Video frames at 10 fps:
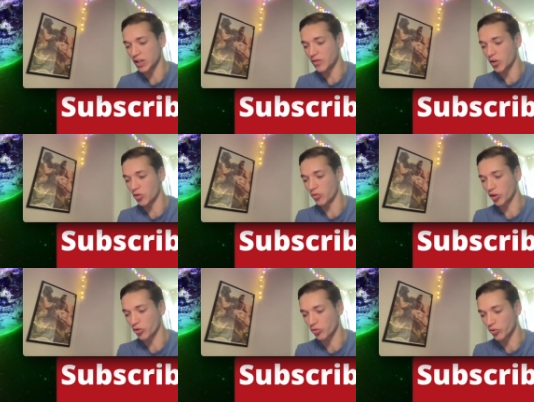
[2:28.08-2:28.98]
Evo
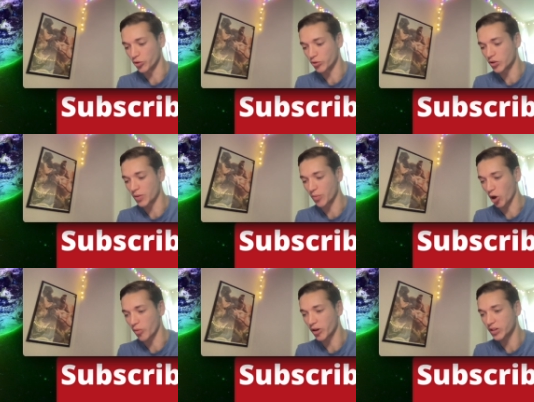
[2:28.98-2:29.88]
Recruits
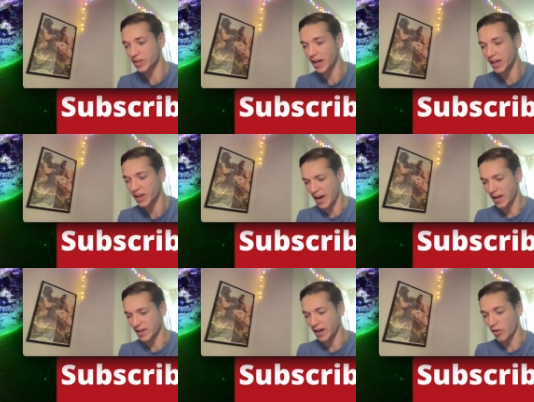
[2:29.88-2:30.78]
Barb Hut deck.
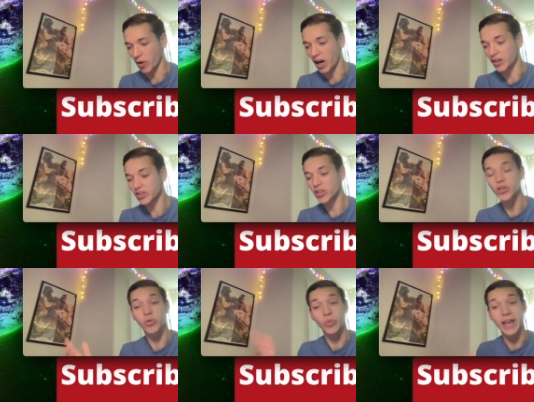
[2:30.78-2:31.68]
And yeah,
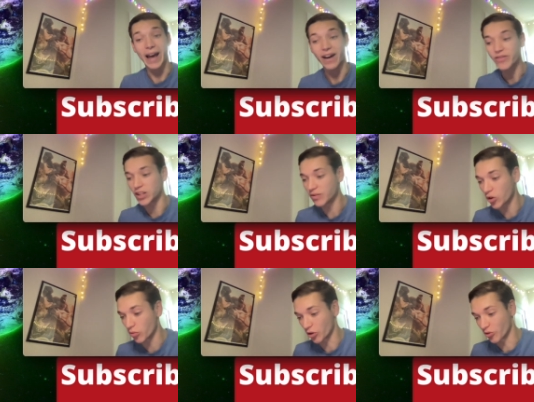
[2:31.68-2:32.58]
honestly, we have
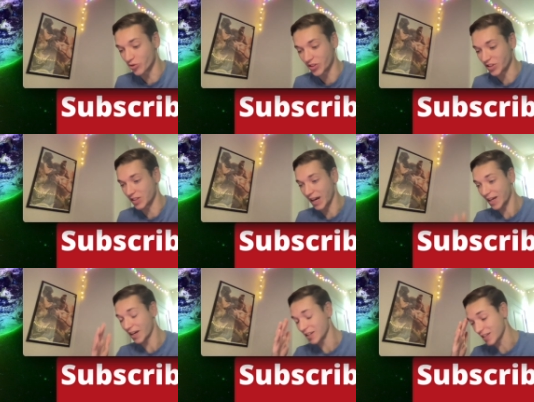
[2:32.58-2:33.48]
Evo Recruits in this
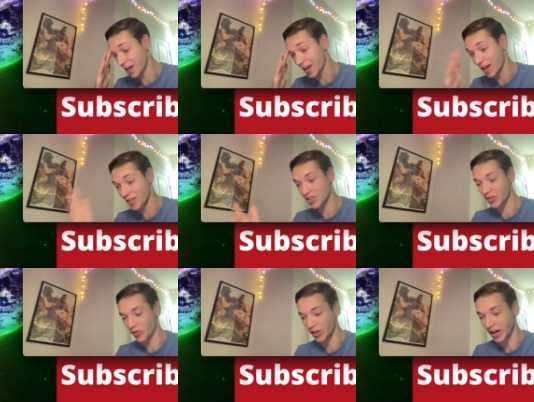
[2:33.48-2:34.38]
deck, guys. I
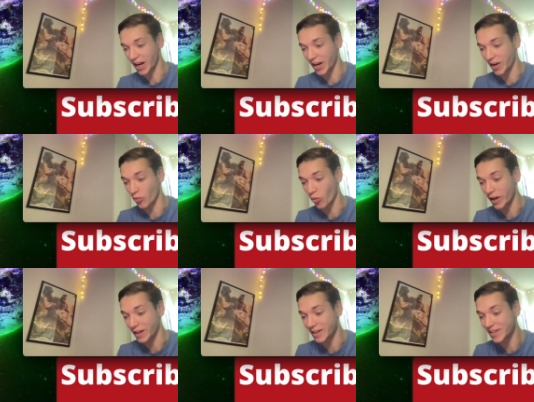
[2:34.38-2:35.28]
honestly forgot. And
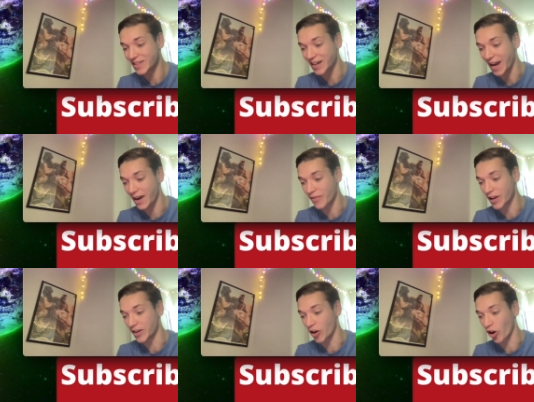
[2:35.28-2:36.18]
wait, he's going to have
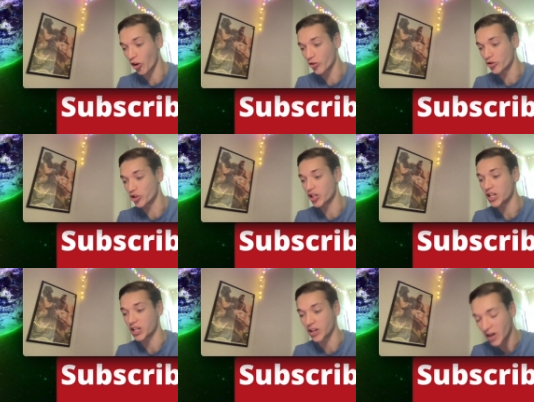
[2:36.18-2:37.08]
an R
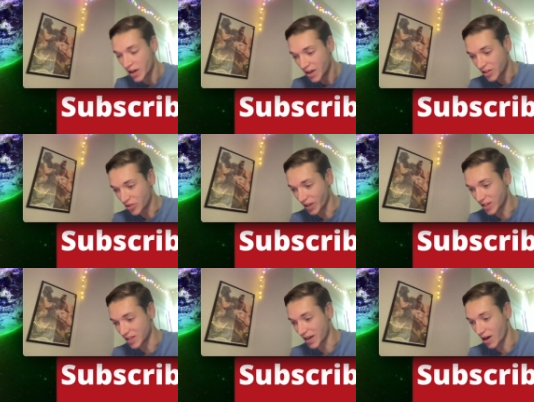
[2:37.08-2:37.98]
G. So
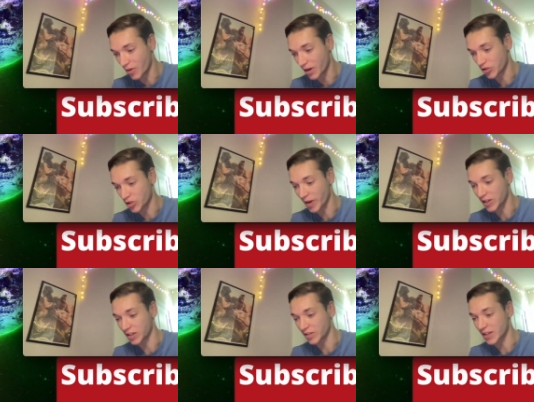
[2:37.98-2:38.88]
that is not what I was
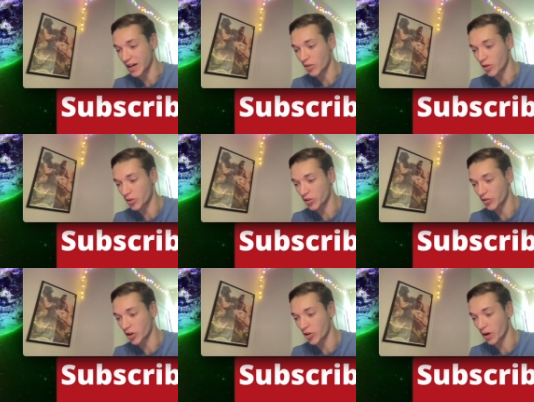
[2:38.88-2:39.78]
expecting. Let's arrow
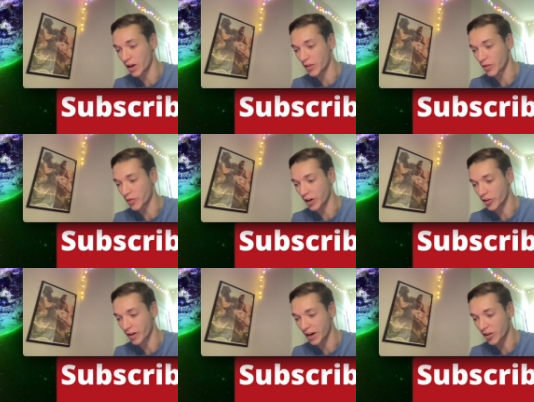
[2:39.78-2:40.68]
here, though, on the
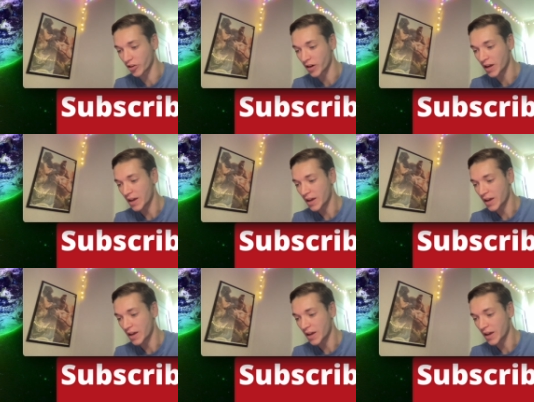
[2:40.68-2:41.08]
Firecracker.